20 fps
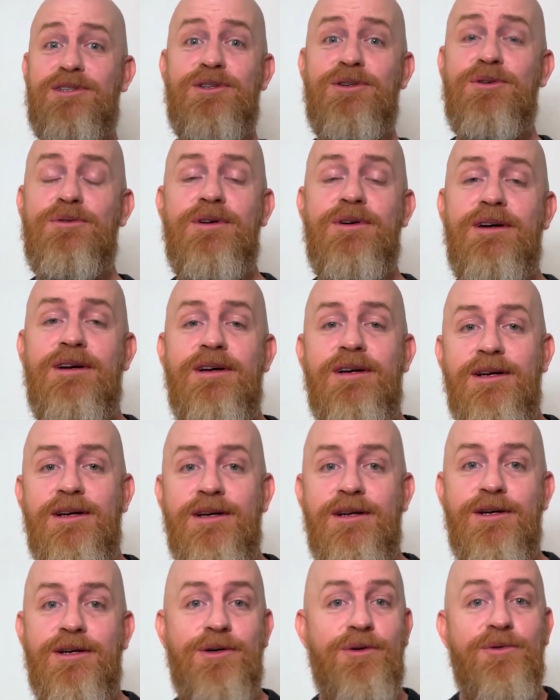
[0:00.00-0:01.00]
to,
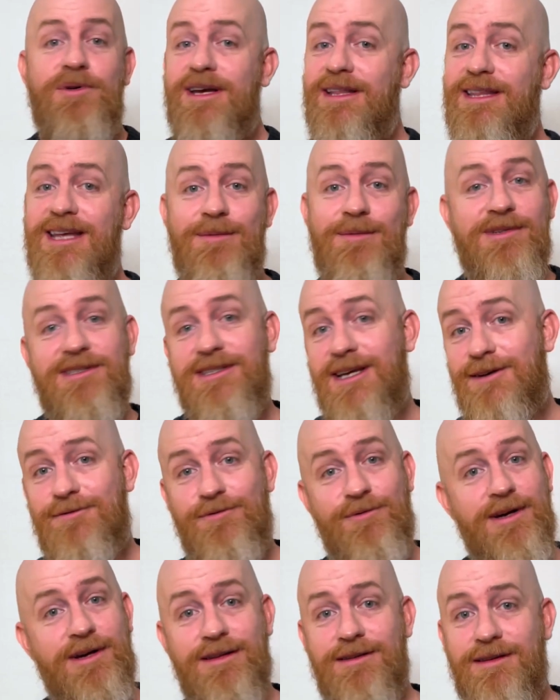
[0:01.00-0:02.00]
who can they be
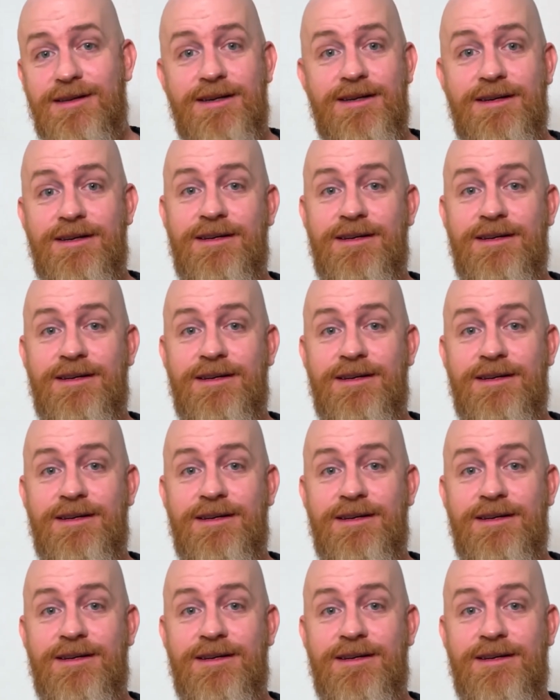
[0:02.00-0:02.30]
safe with?